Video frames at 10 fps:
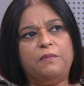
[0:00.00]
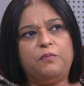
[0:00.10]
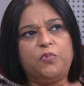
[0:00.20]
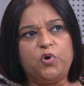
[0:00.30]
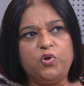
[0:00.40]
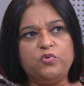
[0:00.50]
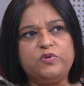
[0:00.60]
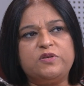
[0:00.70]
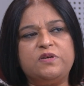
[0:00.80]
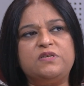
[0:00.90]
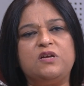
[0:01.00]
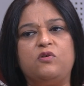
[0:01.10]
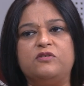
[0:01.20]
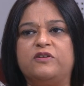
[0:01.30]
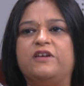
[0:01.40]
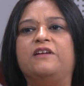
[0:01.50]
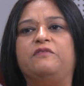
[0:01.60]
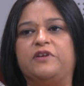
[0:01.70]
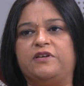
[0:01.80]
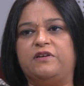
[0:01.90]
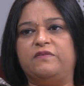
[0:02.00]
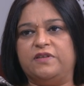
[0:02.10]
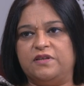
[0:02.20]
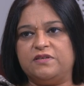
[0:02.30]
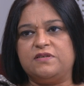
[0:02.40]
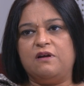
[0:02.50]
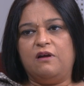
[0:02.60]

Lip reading: Producers are also getting affected with this.